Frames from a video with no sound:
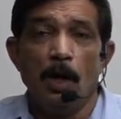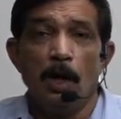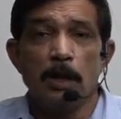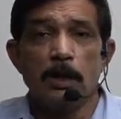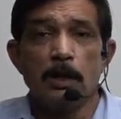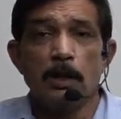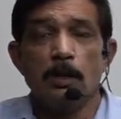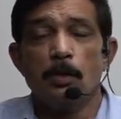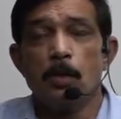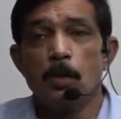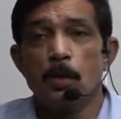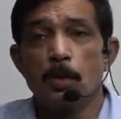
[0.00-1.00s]
is
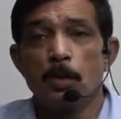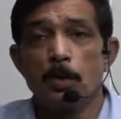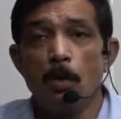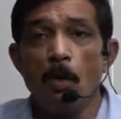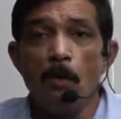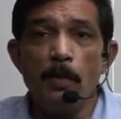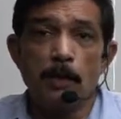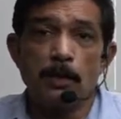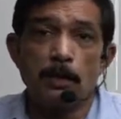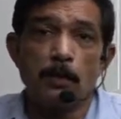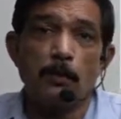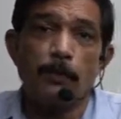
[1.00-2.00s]
so much
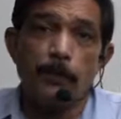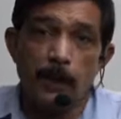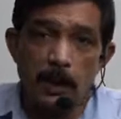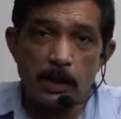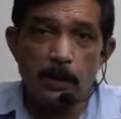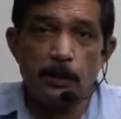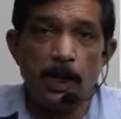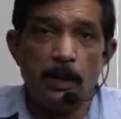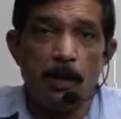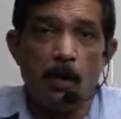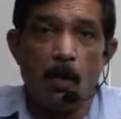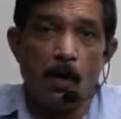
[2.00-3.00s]
fixed by
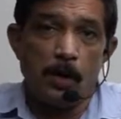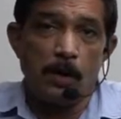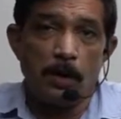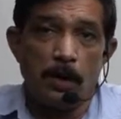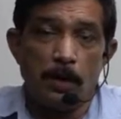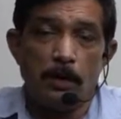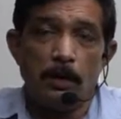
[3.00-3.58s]
the otter,